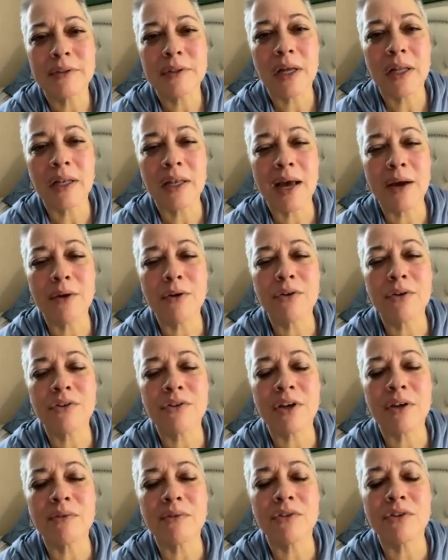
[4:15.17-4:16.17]
Allow
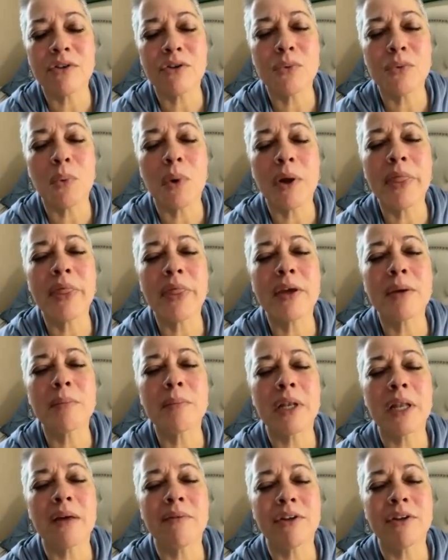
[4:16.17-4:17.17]
yourselves to do one thing,
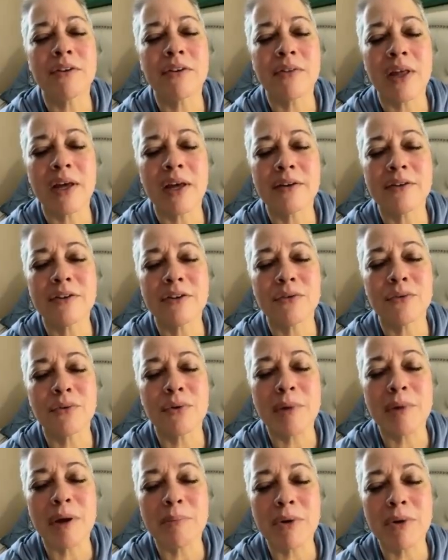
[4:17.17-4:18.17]
beloveds, and that is to
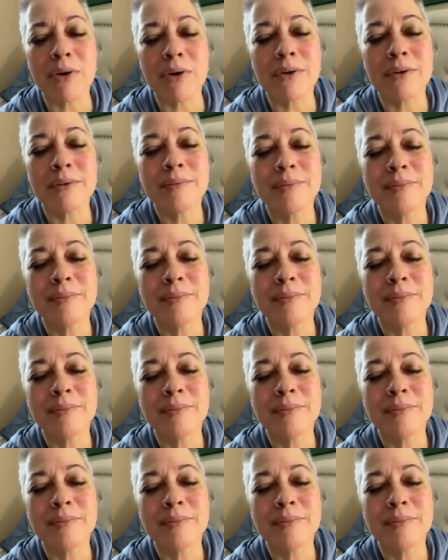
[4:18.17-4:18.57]
remember.